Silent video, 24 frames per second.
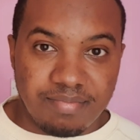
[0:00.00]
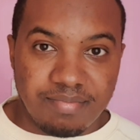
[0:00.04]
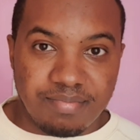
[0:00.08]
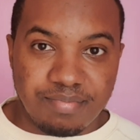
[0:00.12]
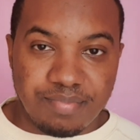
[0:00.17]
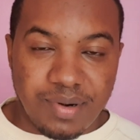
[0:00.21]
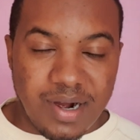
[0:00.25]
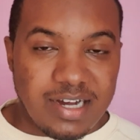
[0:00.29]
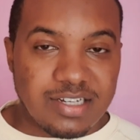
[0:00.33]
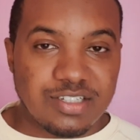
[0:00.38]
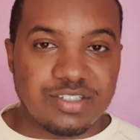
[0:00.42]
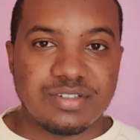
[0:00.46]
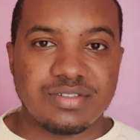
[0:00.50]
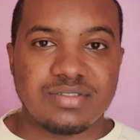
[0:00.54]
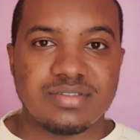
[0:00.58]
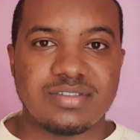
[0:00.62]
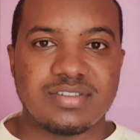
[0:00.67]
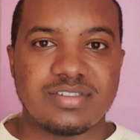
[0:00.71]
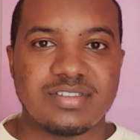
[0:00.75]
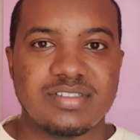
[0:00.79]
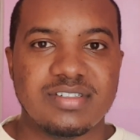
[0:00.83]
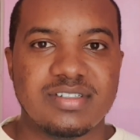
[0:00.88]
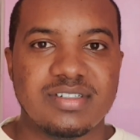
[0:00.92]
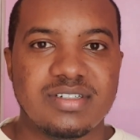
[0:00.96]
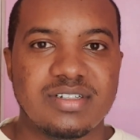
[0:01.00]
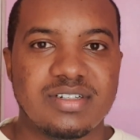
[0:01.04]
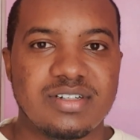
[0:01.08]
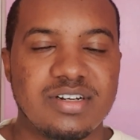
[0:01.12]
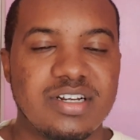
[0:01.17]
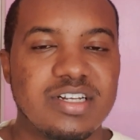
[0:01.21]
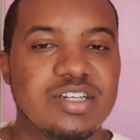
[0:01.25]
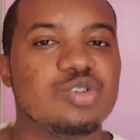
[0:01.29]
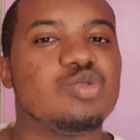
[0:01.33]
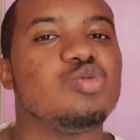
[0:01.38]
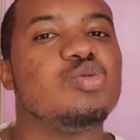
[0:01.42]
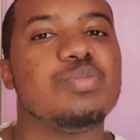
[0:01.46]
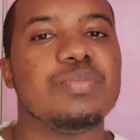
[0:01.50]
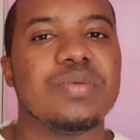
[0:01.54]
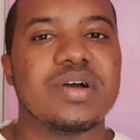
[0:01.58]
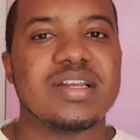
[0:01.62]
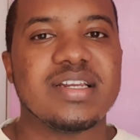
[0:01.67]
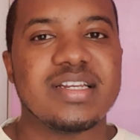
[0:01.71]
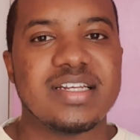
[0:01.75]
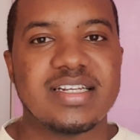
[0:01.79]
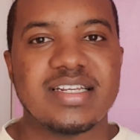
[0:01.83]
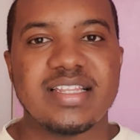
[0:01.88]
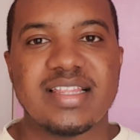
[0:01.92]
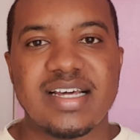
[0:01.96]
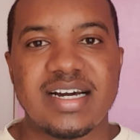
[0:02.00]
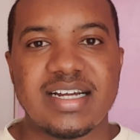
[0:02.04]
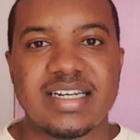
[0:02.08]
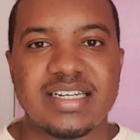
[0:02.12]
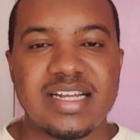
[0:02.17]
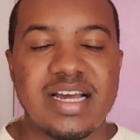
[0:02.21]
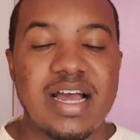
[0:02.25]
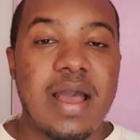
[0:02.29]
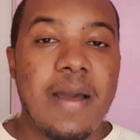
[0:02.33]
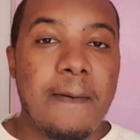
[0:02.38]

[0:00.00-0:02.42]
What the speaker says: person, right, who might need that.